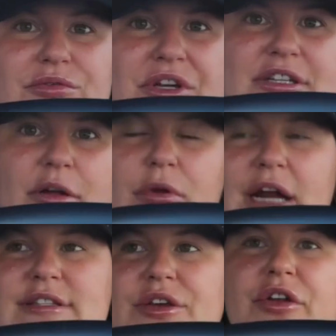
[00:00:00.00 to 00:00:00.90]
retail
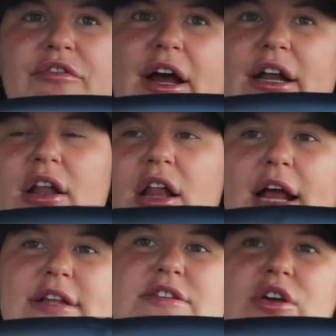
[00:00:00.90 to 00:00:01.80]
price that you can find
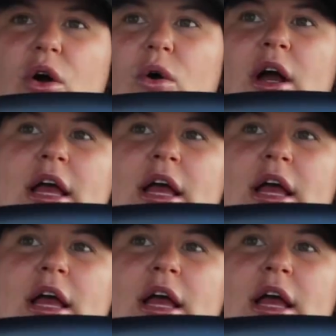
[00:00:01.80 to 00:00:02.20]
online. So